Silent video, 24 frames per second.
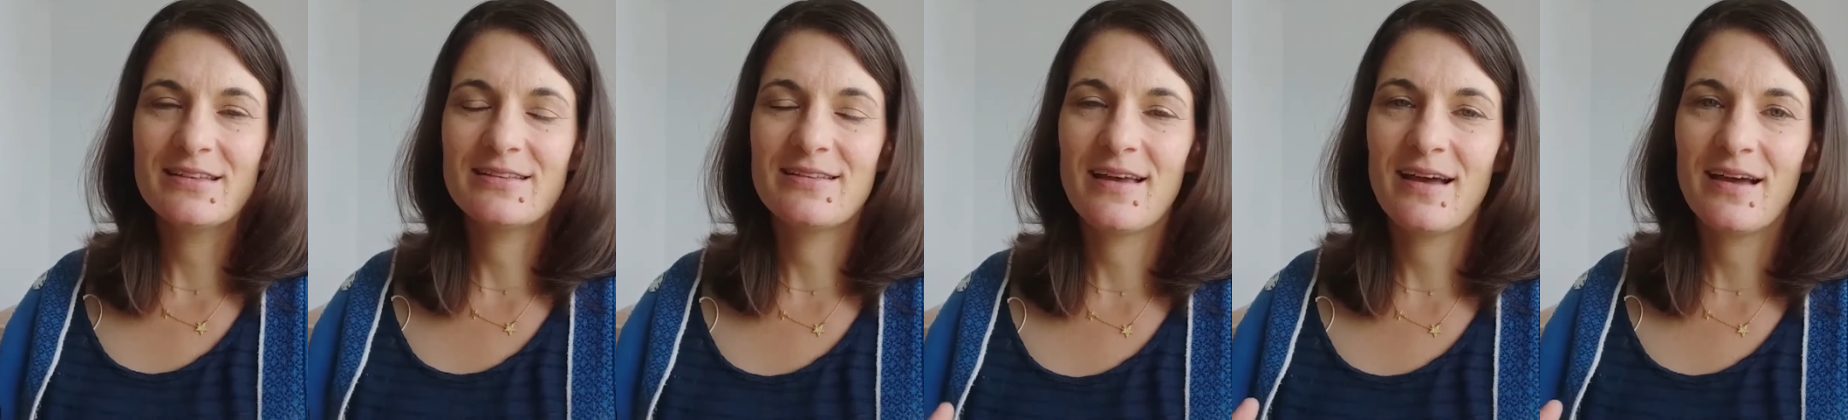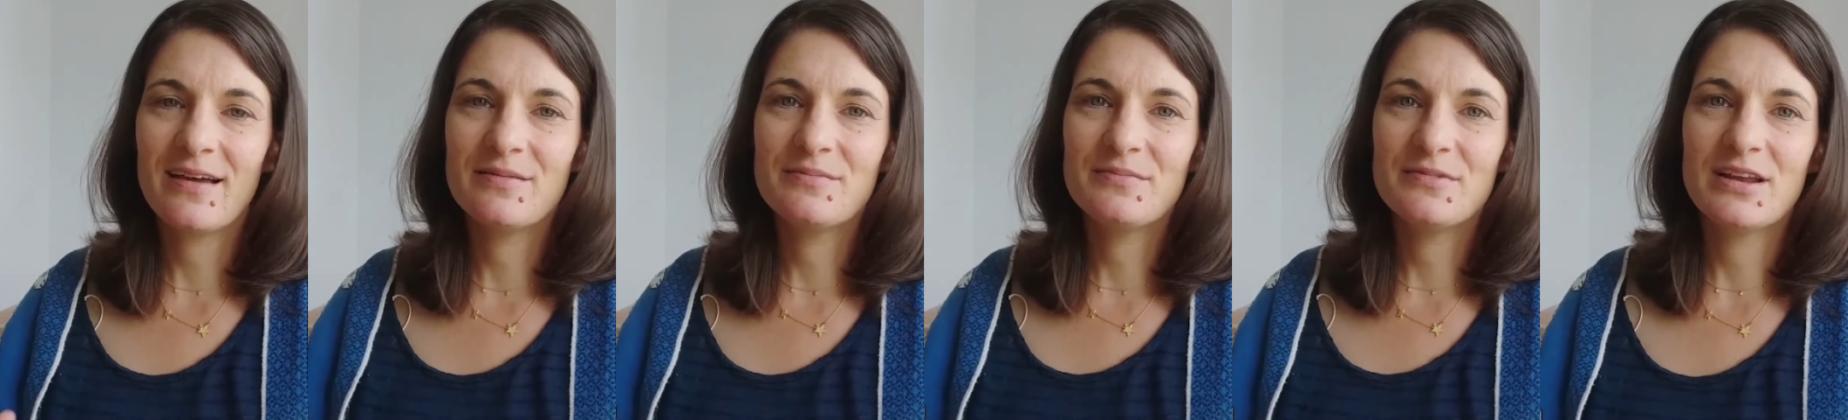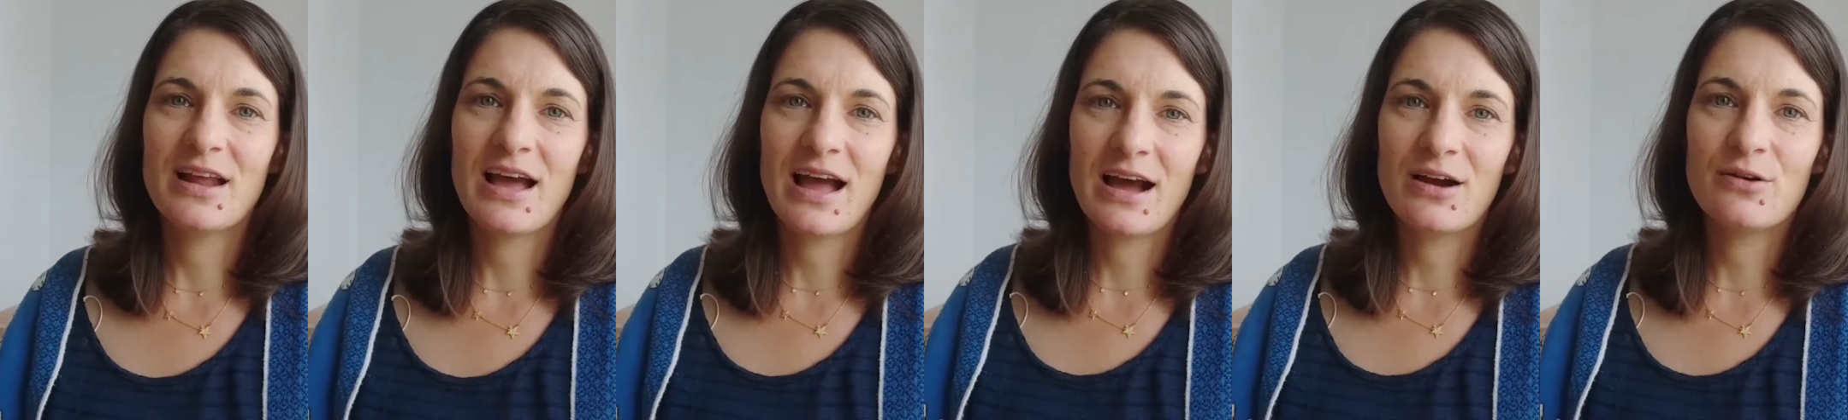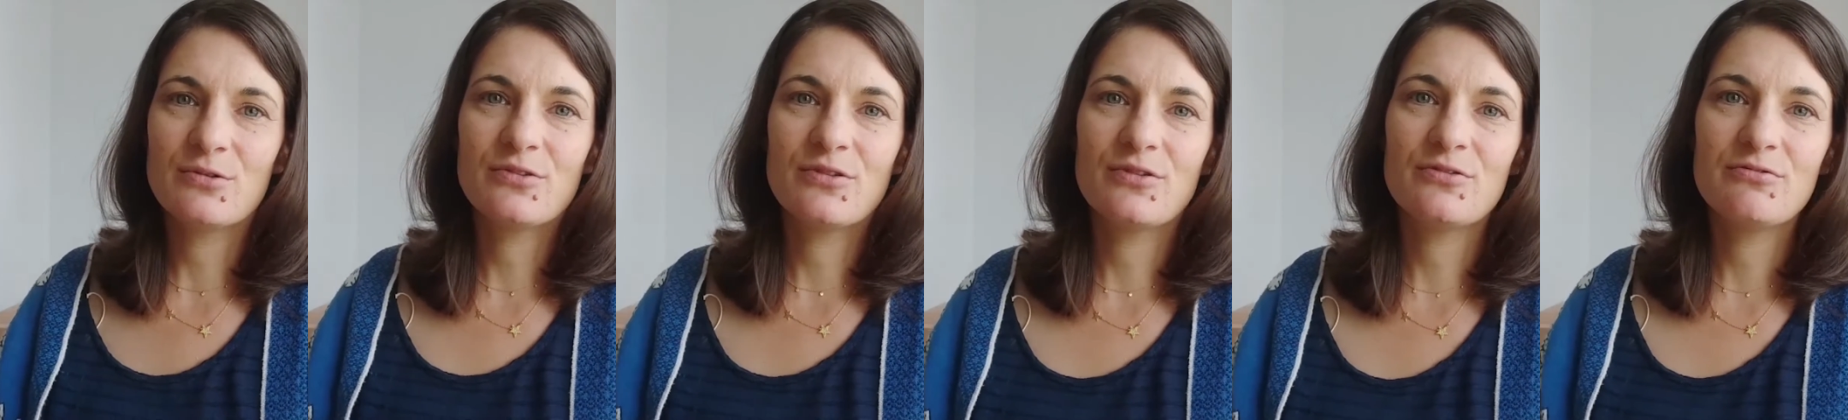the time
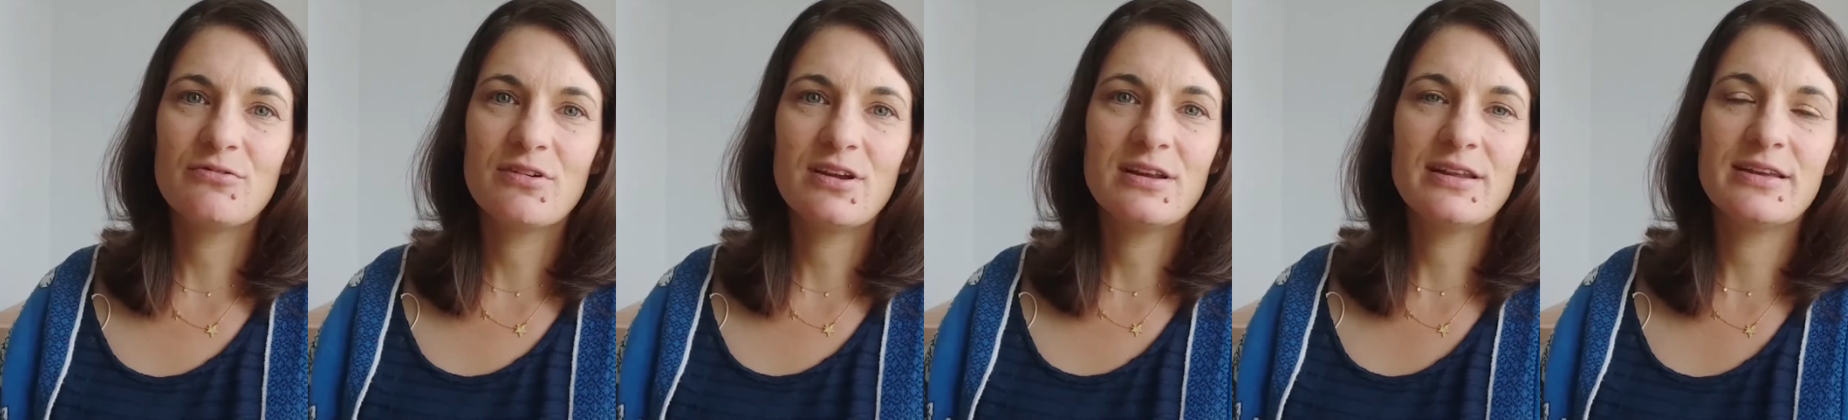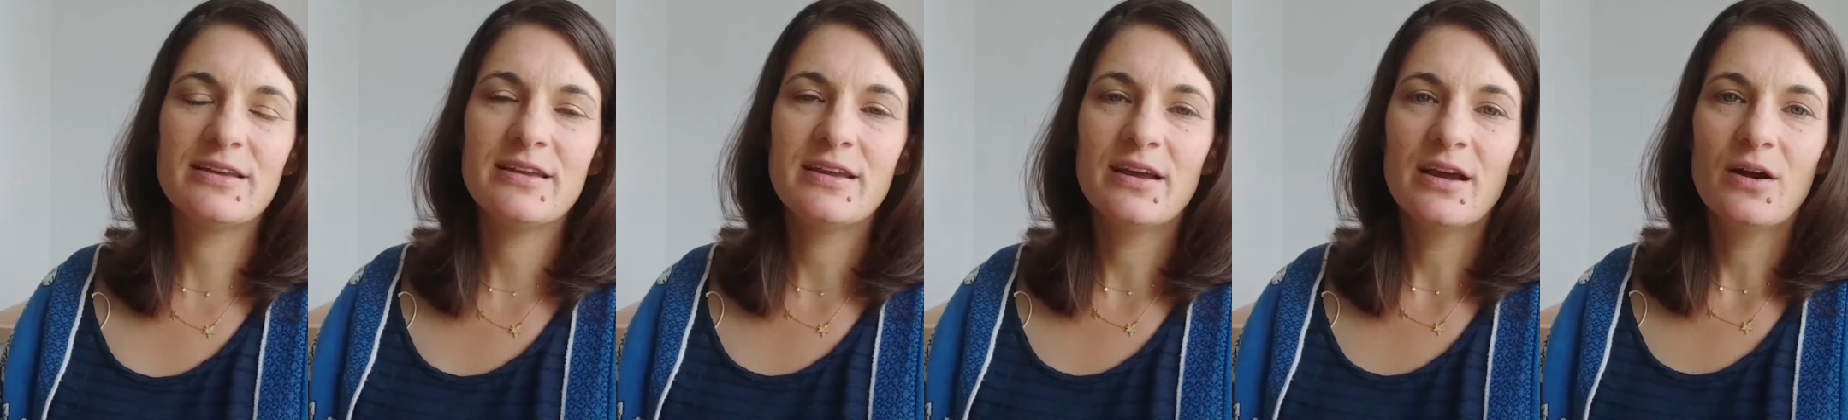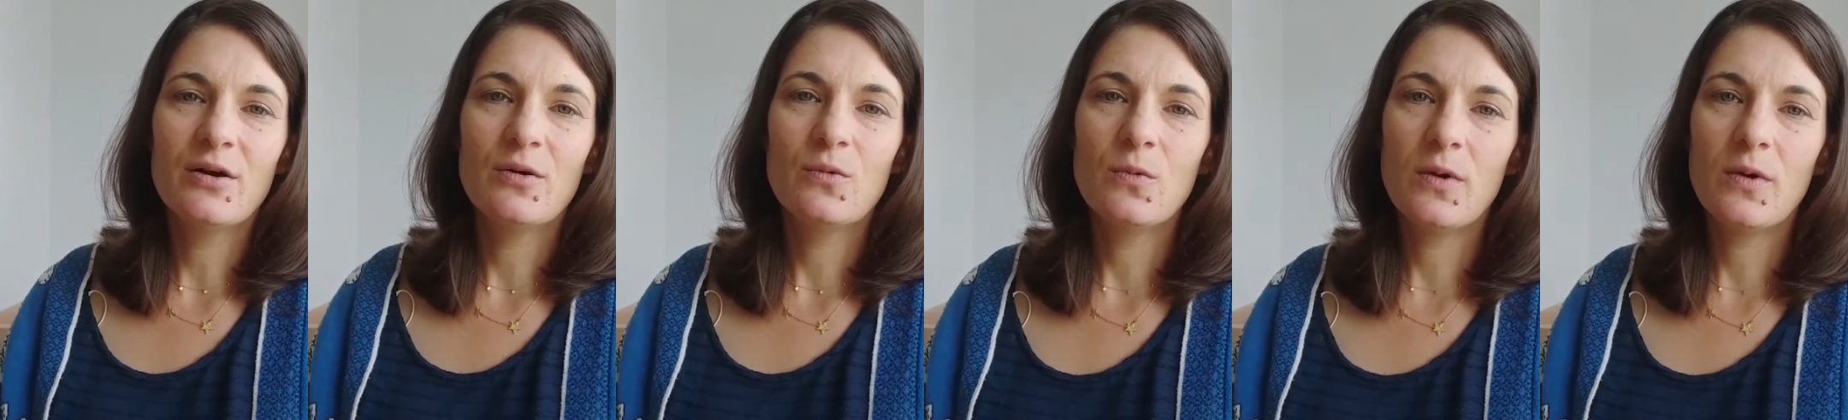now to really